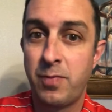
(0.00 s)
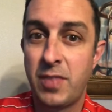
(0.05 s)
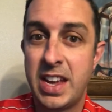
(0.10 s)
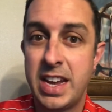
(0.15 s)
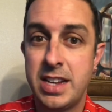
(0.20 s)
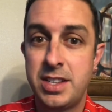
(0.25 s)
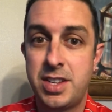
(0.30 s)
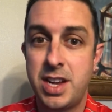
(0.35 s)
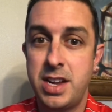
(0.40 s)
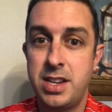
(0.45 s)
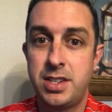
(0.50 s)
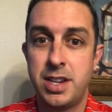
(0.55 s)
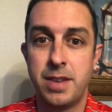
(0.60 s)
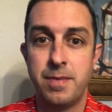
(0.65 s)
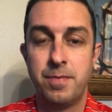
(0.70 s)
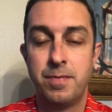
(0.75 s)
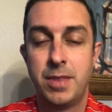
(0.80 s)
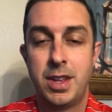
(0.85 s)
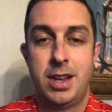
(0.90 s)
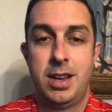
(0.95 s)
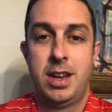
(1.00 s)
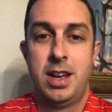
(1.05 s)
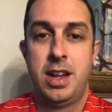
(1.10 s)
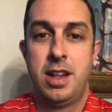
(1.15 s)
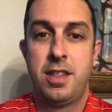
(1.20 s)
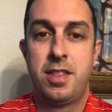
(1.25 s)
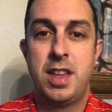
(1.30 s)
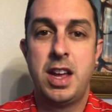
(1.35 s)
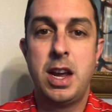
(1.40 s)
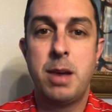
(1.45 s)
It's easy.
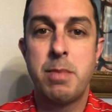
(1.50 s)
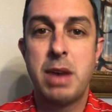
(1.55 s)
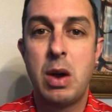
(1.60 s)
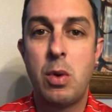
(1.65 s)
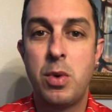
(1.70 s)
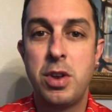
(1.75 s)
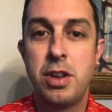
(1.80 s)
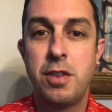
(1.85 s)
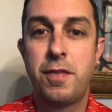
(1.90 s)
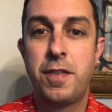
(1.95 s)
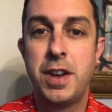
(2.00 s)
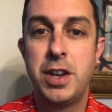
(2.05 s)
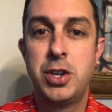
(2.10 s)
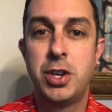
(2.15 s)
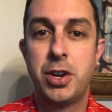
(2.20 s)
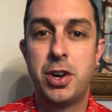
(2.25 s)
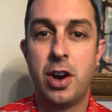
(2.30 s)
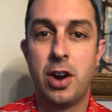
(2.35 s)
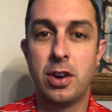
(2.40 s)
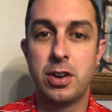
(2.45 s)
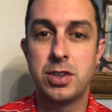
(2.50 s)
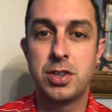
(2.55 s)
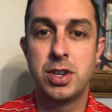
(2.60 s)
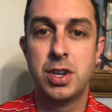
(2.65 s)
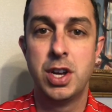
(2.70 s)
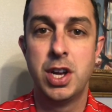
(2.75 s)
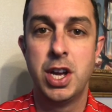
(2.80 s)
Think about when you feed your dogs.